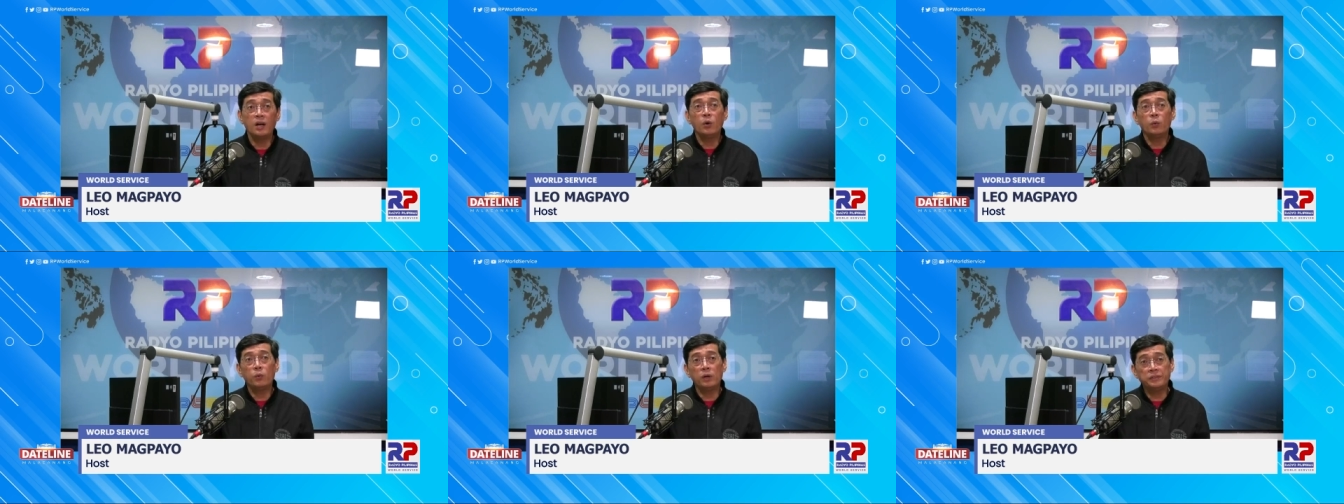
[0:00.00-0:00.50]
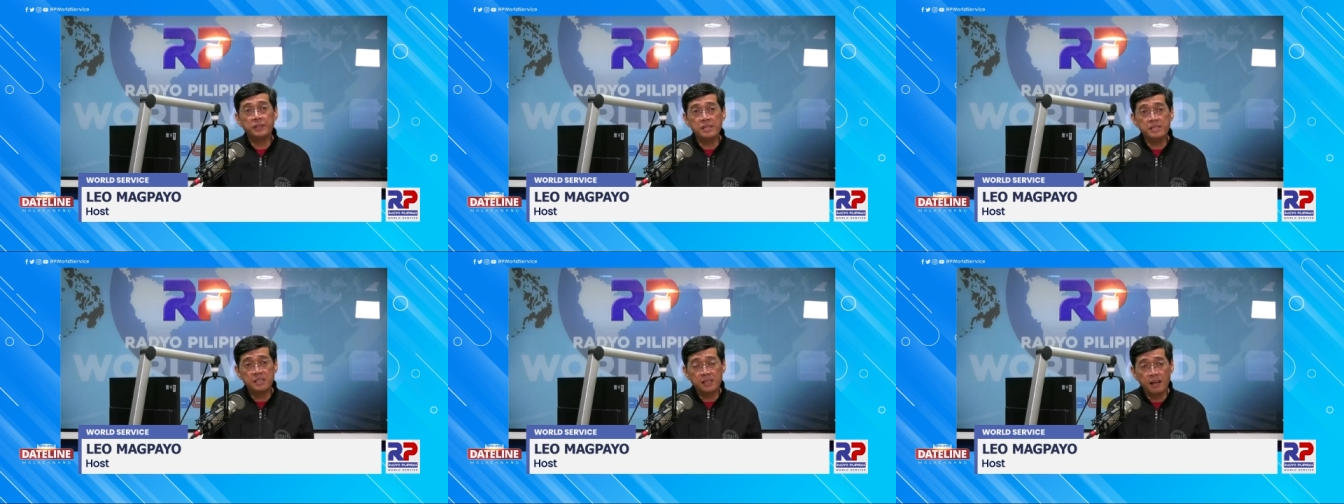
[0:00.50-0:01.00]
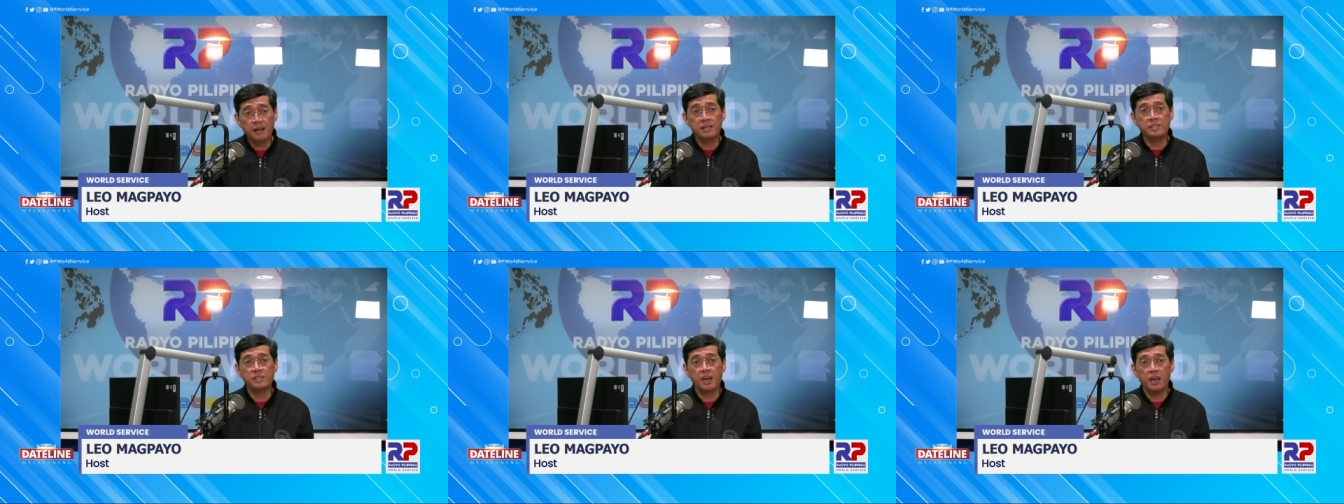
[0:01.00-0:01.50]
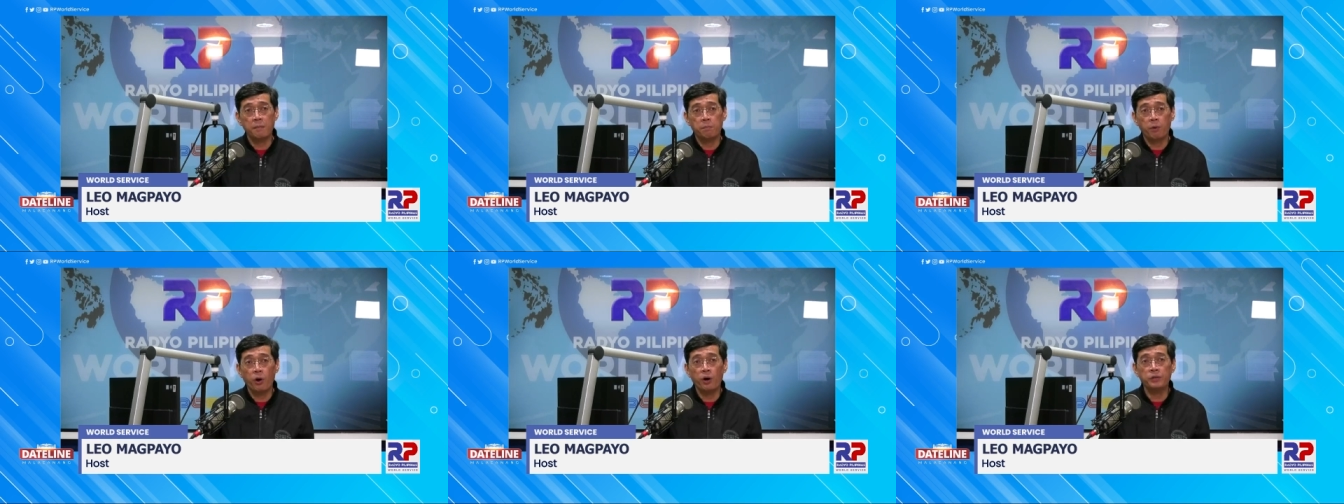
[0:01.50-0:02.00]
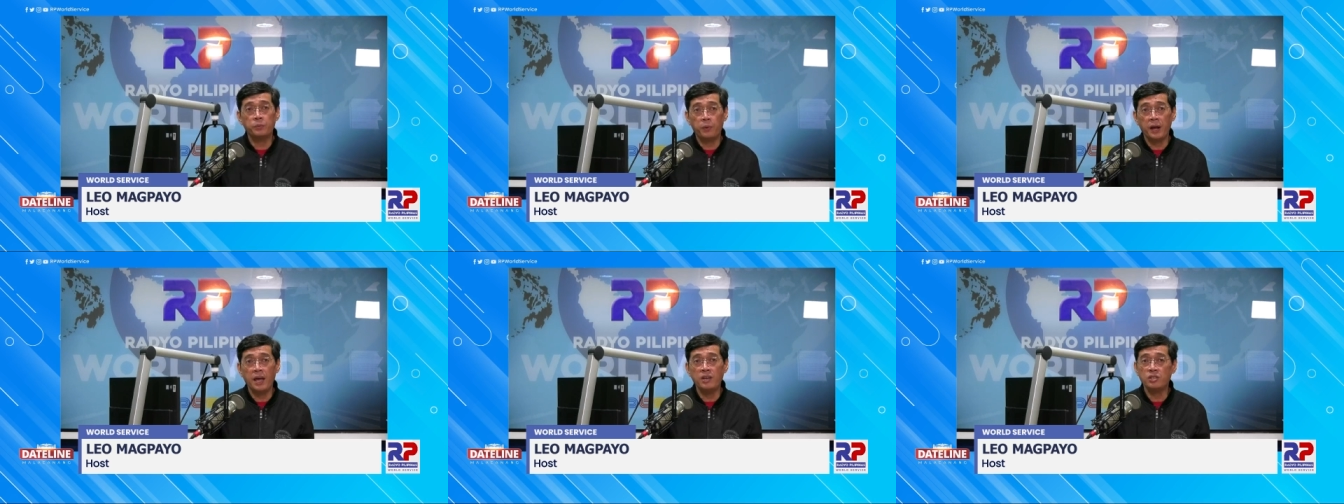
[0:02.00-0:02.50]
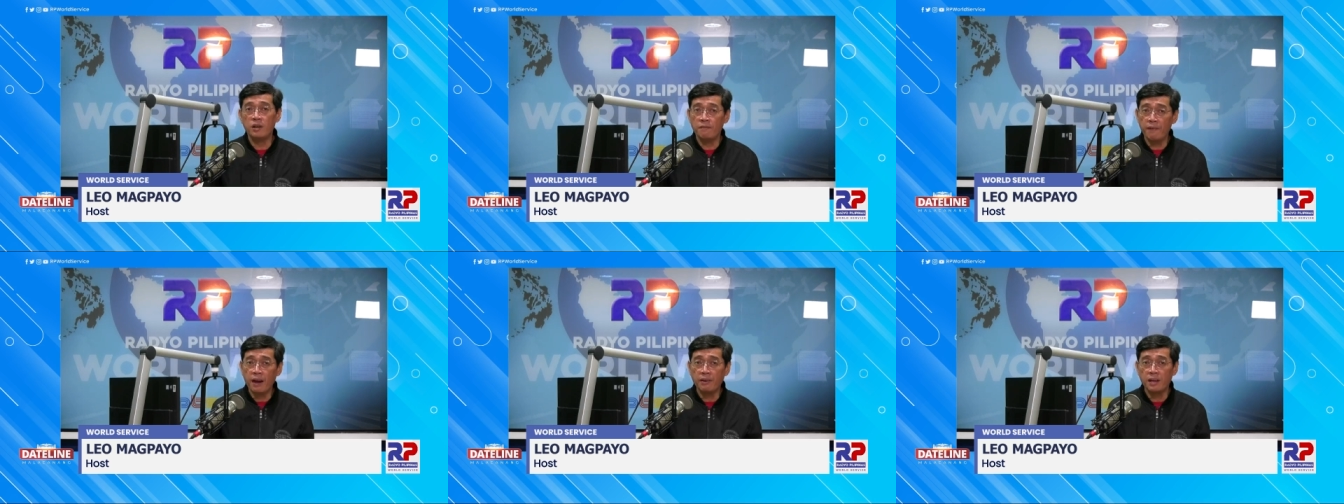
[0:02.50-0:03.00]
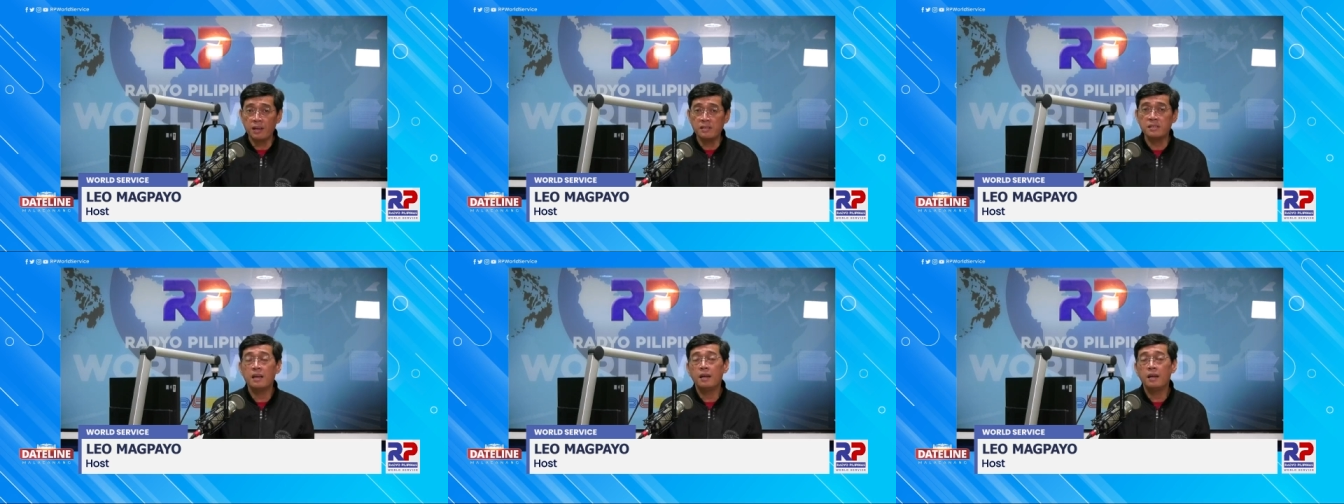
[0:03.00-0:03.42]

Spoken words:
will discuss a broad range of areas,